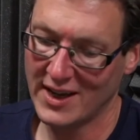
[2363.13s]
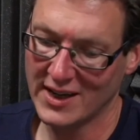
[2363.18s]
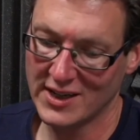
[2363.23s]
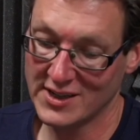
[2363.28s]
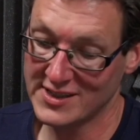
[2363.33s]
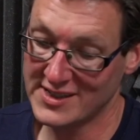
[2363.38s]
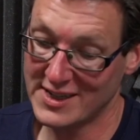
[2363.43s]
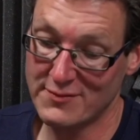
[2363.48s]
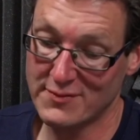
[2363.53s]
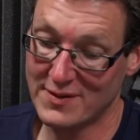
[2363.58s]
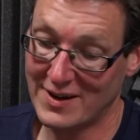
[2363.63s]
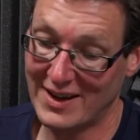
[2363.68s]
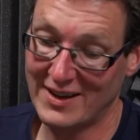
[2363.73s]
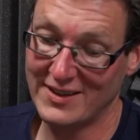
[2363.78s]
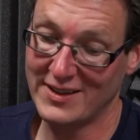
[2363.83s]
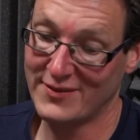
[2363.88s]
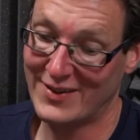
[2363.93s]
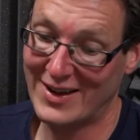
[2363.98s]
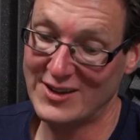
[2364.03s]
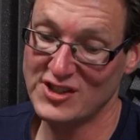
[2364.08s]
because
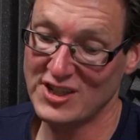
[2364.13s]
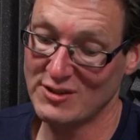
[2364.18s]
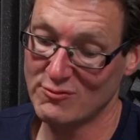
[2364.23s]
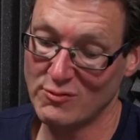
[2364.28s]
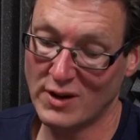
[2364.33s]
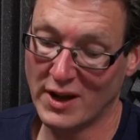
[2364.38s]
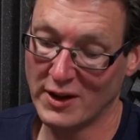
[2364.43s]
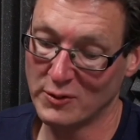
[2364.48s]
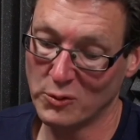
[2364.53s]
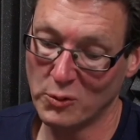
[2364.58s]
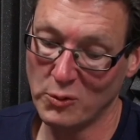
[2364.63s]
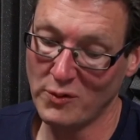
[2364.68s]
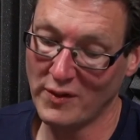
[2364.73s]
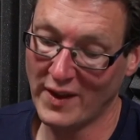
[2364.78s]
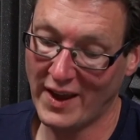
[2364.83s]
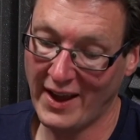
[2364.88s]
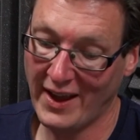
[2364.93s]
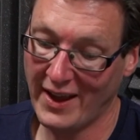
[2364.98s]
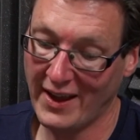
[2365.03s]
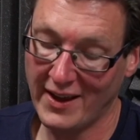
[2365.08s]
they've actually run all
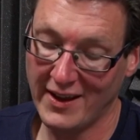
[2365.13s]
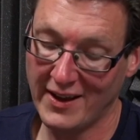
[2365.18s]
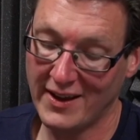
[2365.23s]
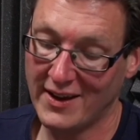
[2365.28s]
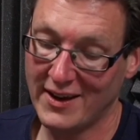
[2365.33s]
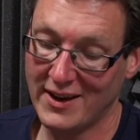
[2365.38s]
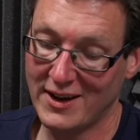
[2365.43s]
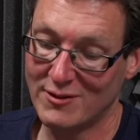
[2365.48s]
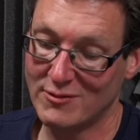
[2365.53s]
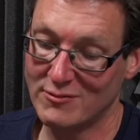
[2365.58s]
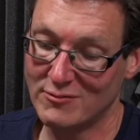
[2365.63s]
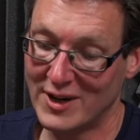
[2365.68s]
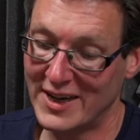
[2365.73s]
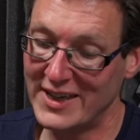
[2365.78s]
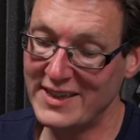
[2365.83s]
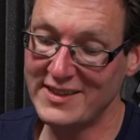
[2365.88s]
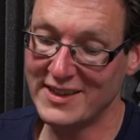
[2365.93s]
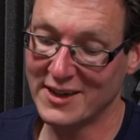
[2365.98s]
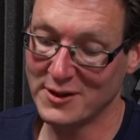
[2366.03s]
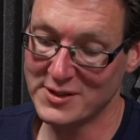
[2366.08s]
their
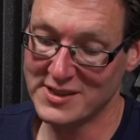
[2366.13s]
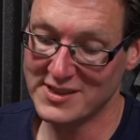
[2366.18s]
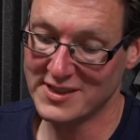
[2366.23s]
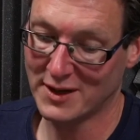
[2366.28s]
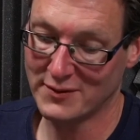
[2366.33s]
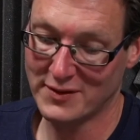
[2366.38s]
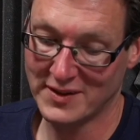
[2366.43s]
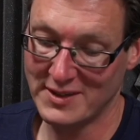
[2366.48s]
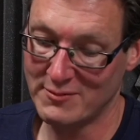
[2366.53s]
radio stuff.